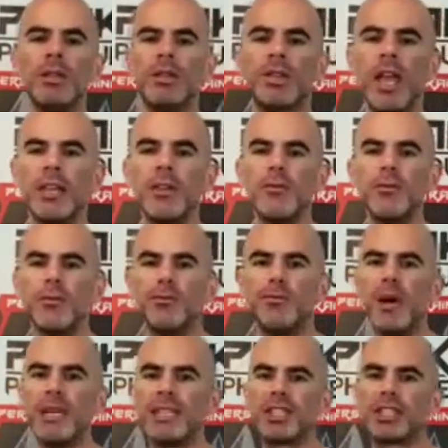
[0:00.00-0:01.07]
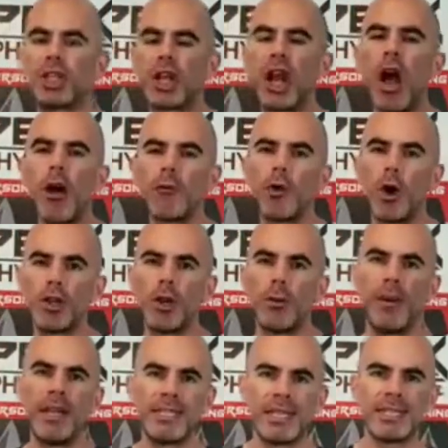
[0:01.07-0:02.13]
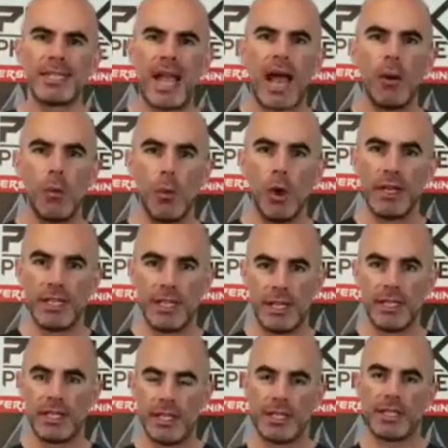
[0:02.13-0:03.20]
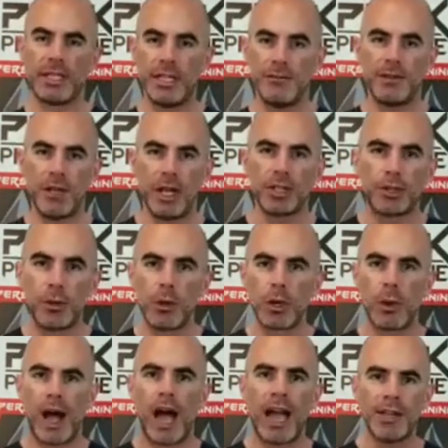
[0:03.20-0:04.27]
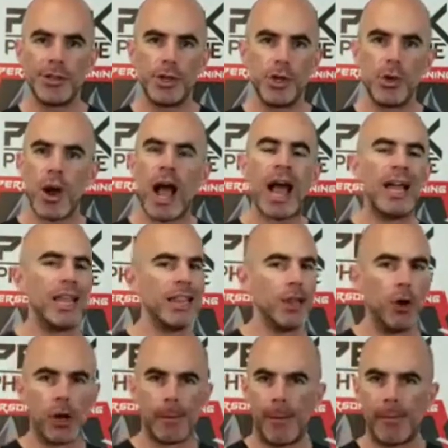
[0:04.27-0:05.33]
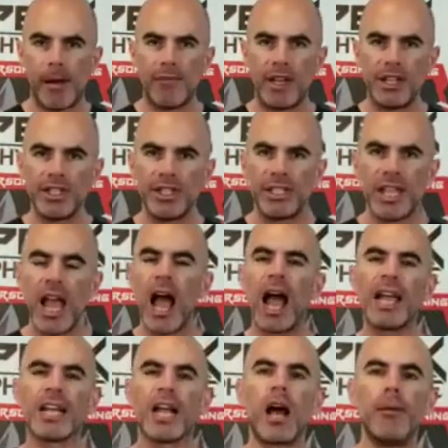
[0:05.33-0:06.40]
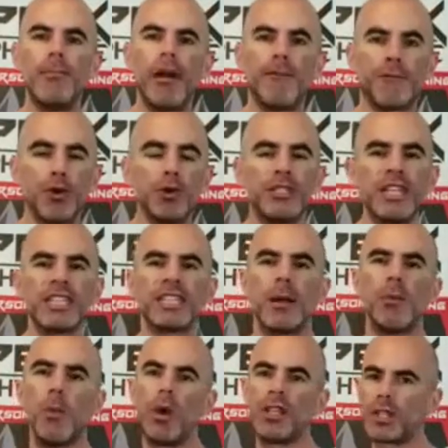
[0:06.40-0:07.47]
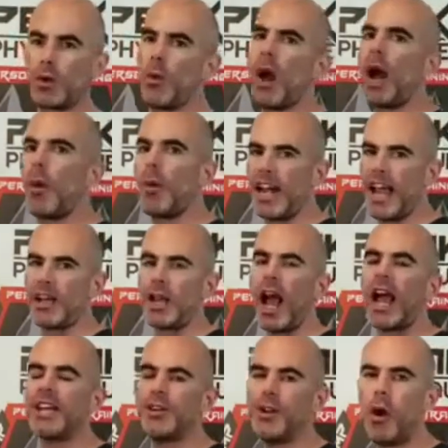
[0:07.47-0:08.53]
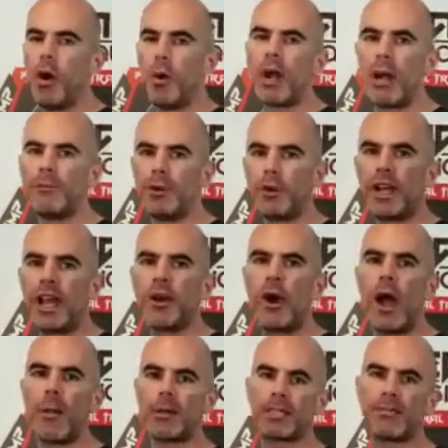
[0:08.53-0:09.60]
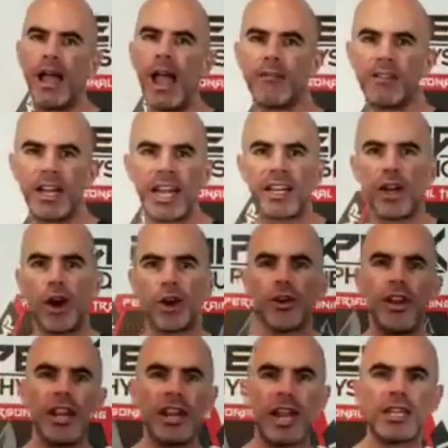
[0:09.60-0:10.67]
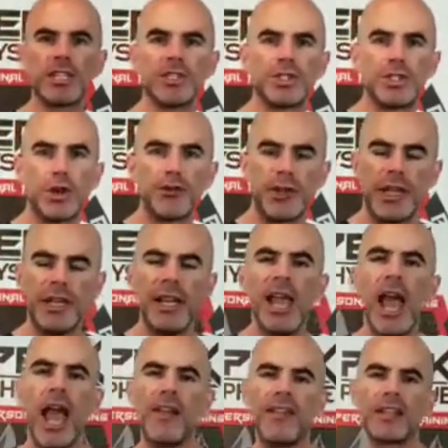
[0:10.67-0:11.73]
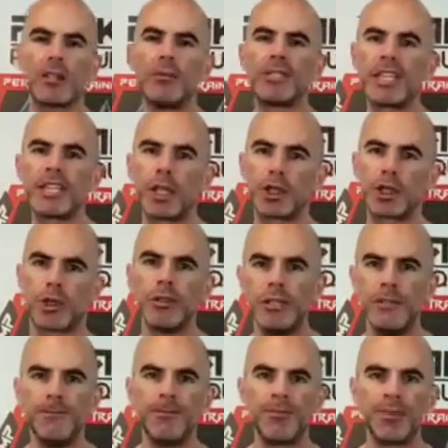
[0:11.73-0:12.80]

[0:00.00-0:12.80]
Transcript: then, but to cover all your bases, what is this Steve does, so what do I do? I load up on my veggies. I cut my fruits, except once in a while when I, I know what I'm doing, I know how much I'm having, and I can earn it, and I deserved it, and that's almost like the treat.